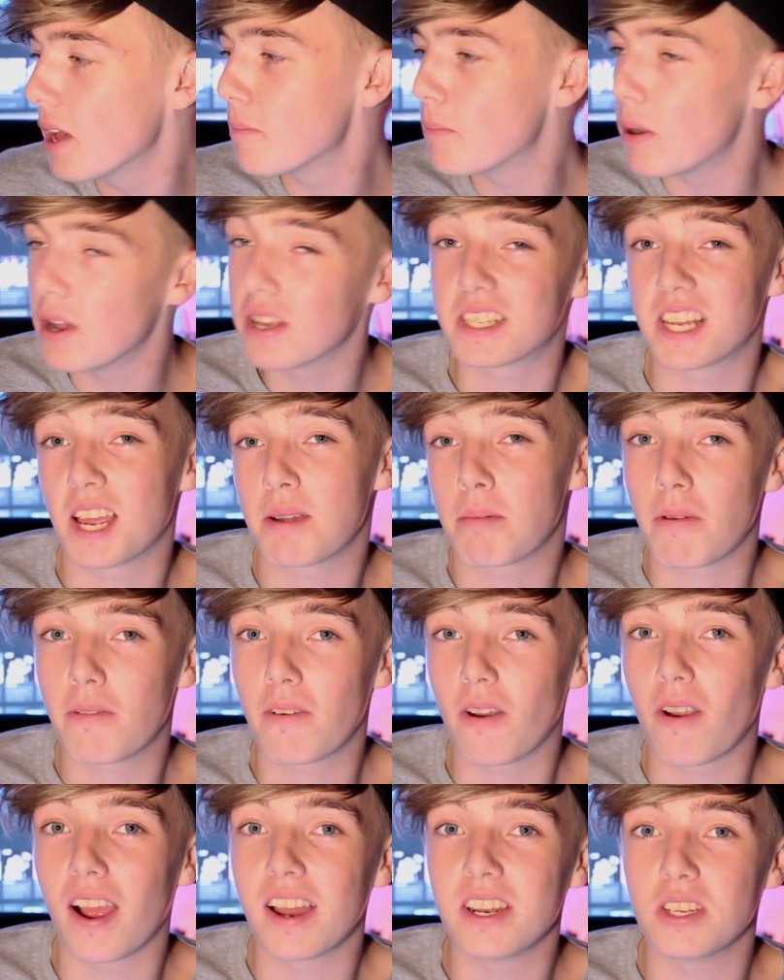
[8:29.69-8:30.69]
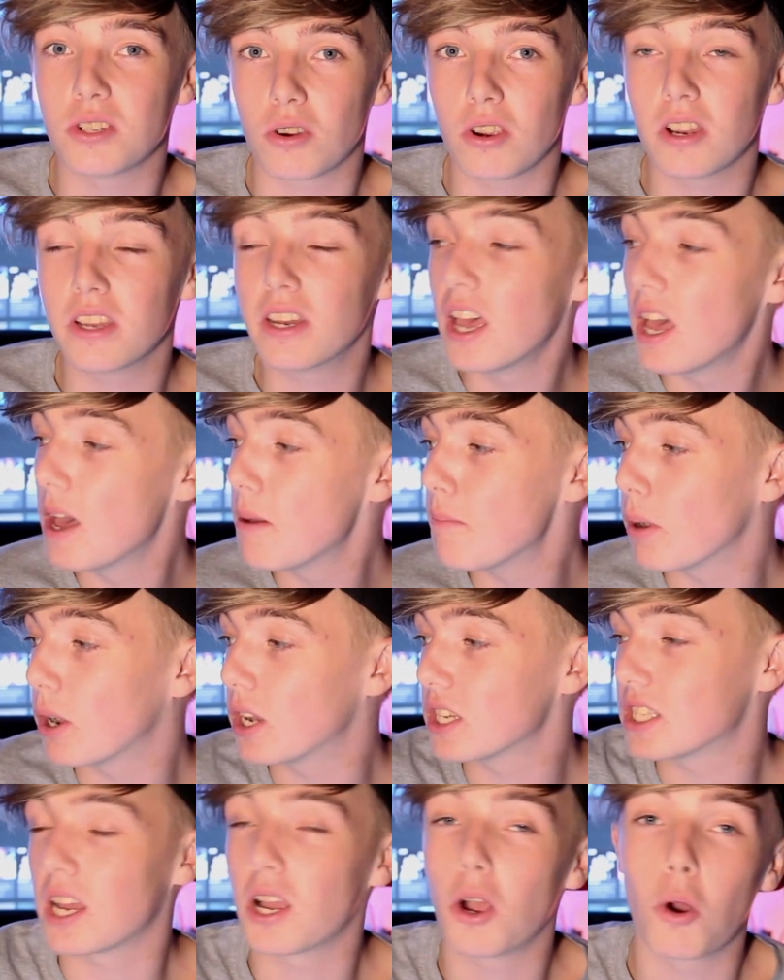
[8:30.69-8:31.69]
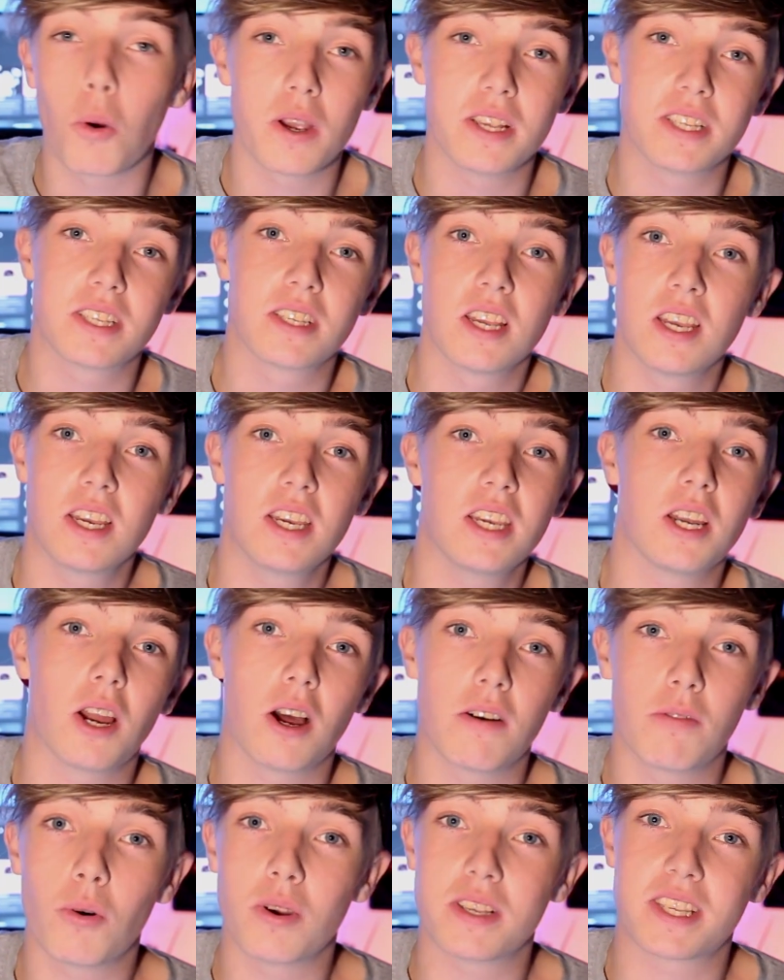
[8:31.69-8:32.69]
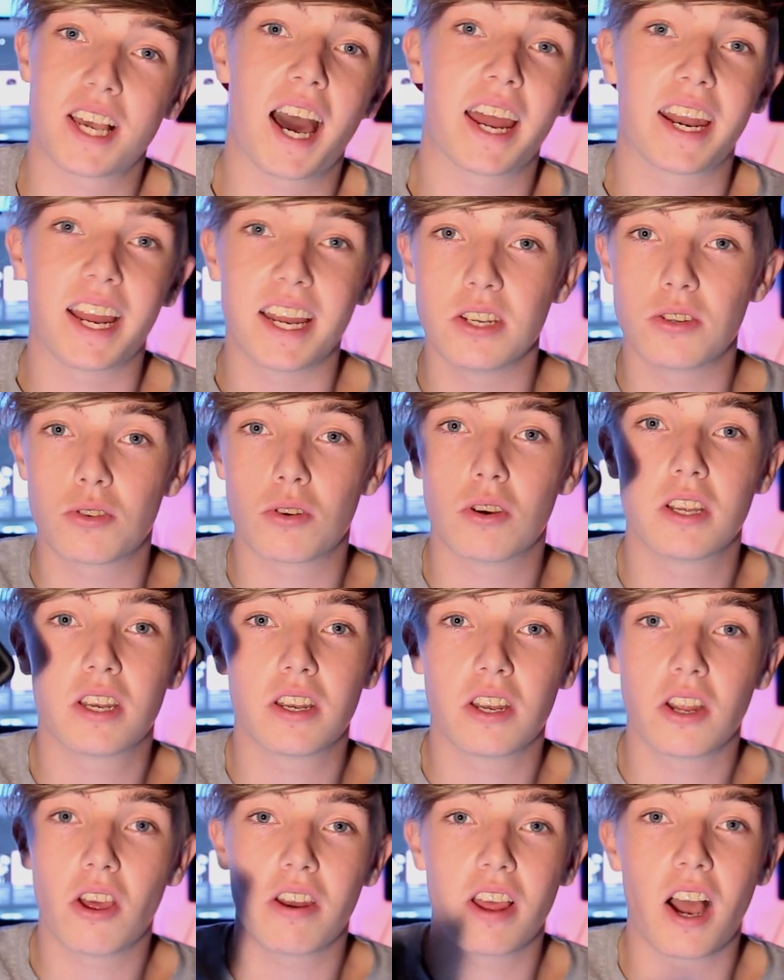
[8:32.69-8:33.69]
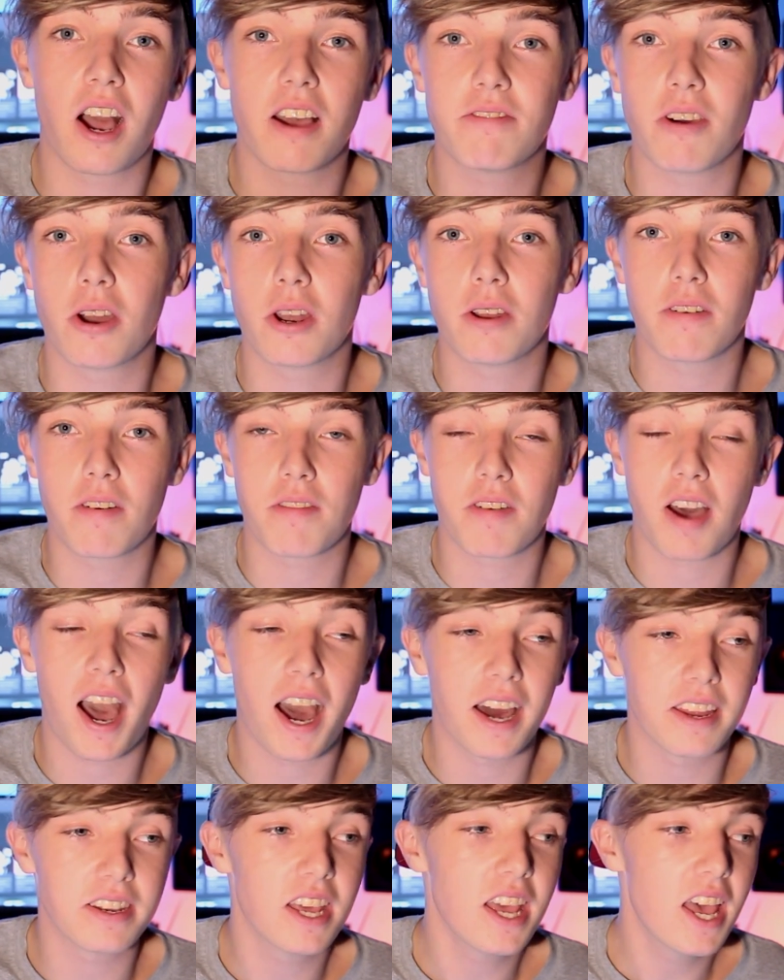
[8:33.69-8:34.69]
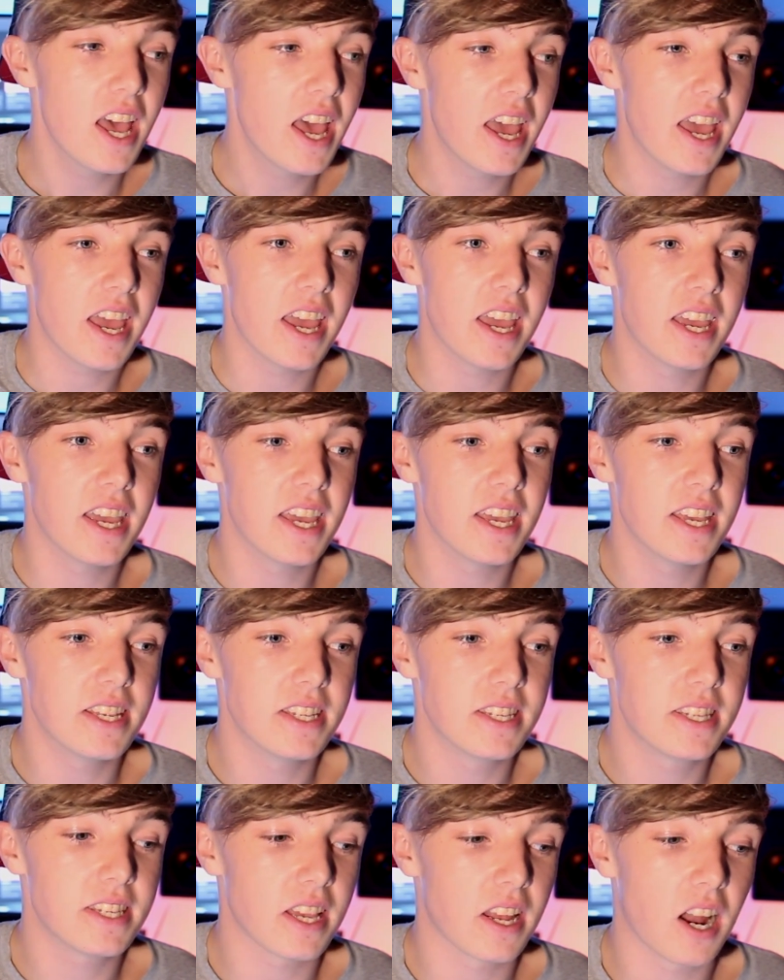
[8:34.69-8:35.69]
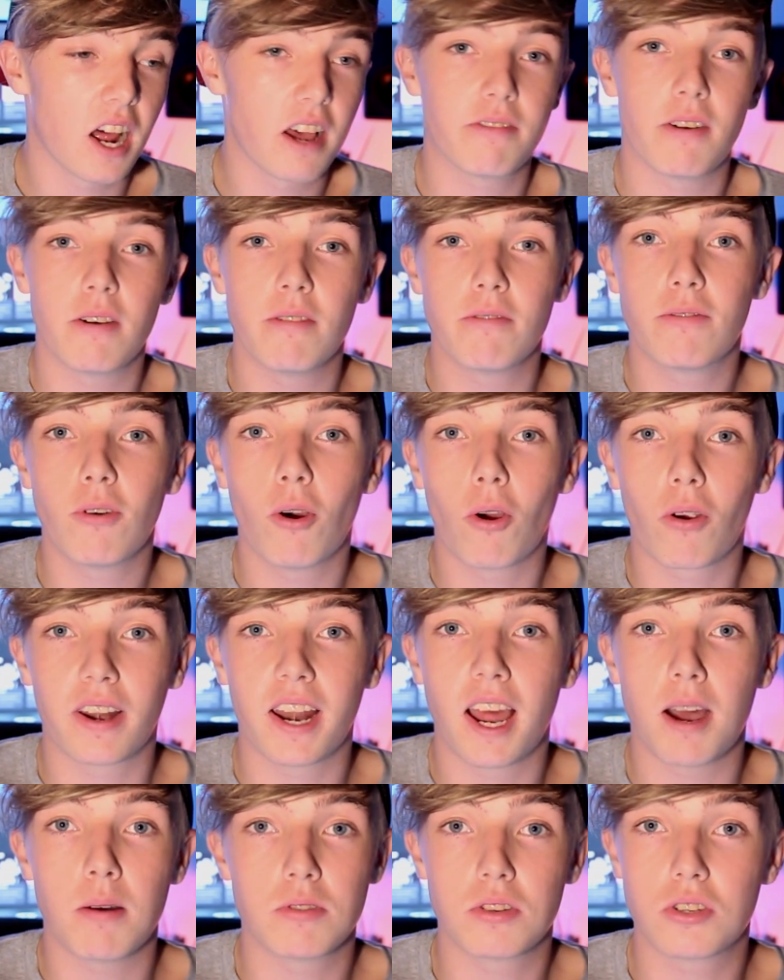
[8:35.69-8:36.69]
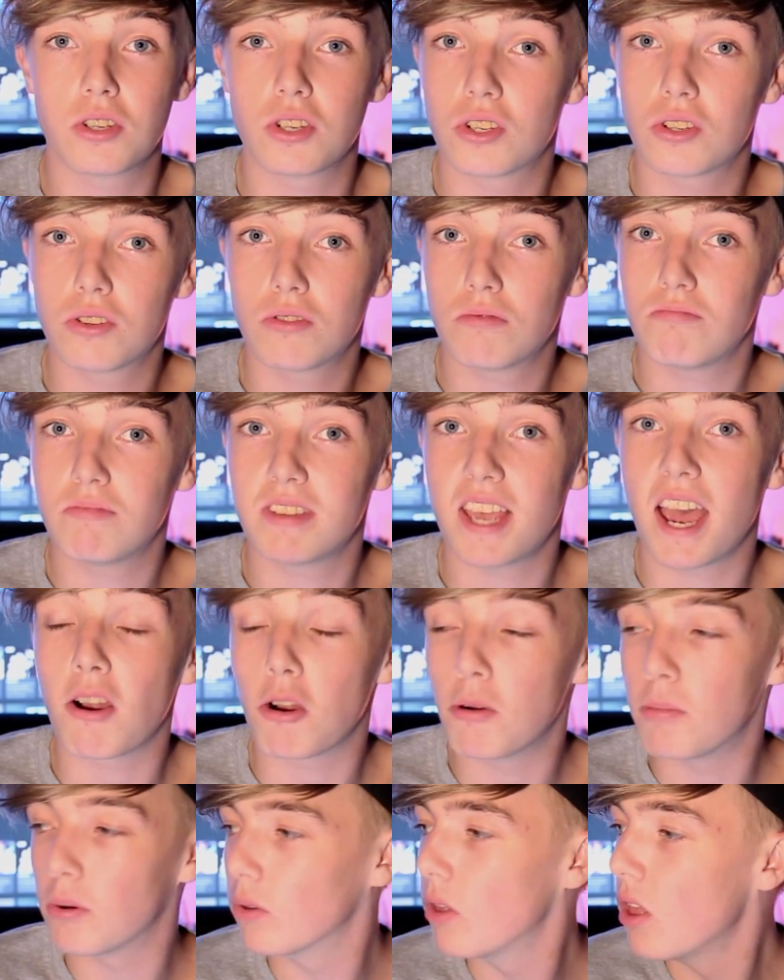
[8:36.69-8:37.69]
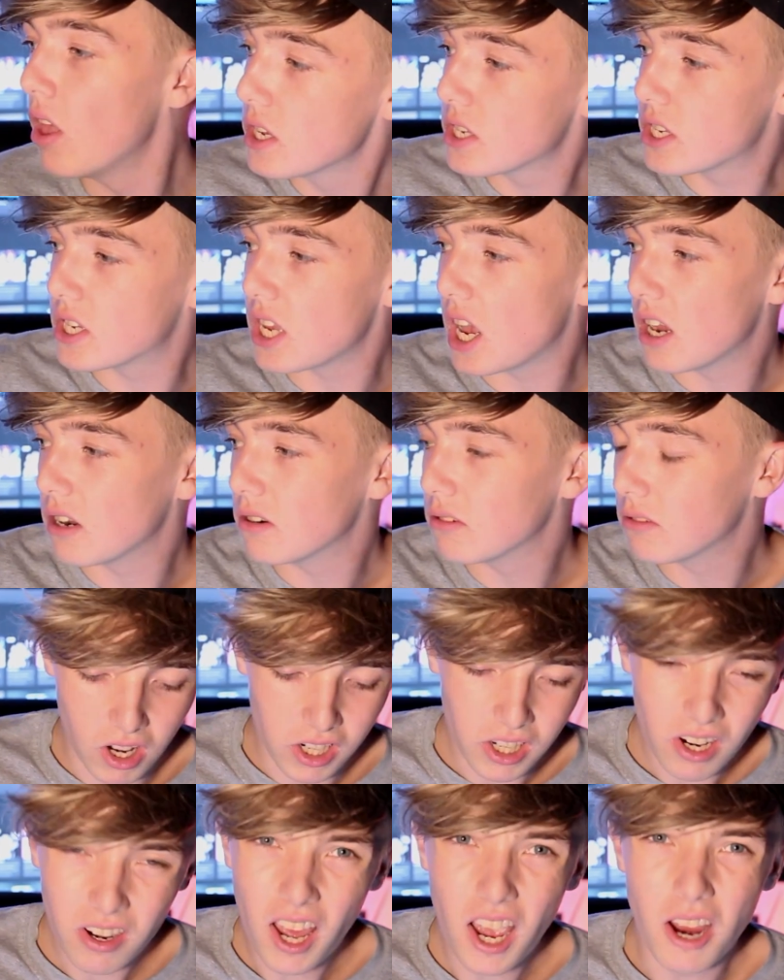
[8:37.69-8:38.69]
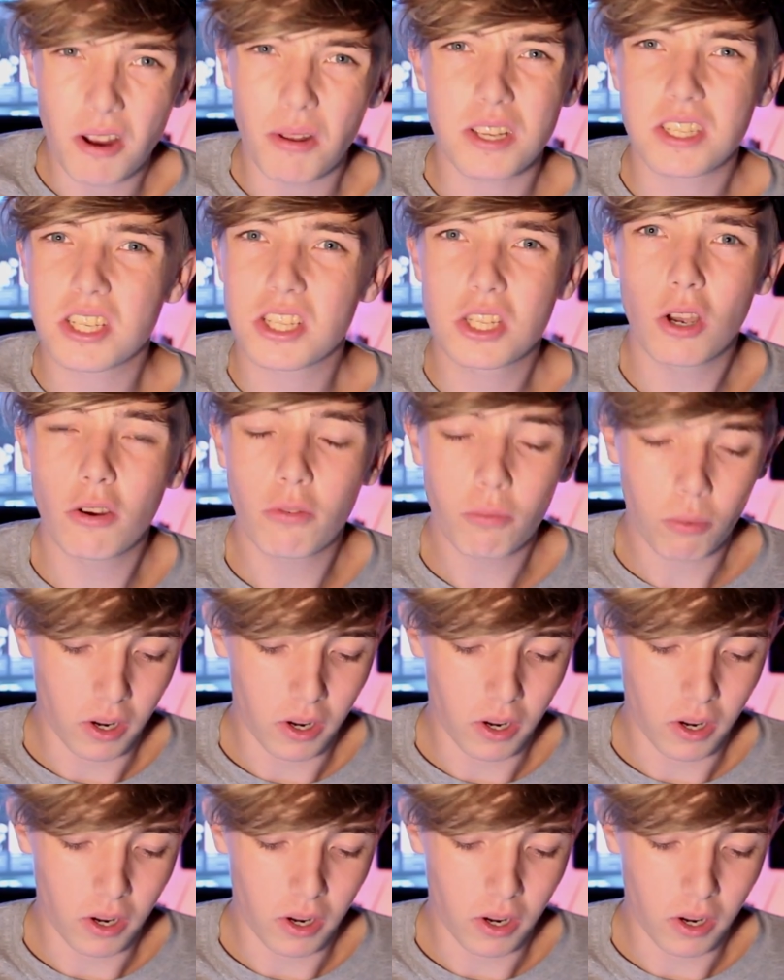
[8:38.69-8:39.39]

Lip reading: Personally, I prefer Android because I've always had Android, and the only iPhone I've ever had is an iPhone 4, and that was just terrible. So, I don't know, that's a tough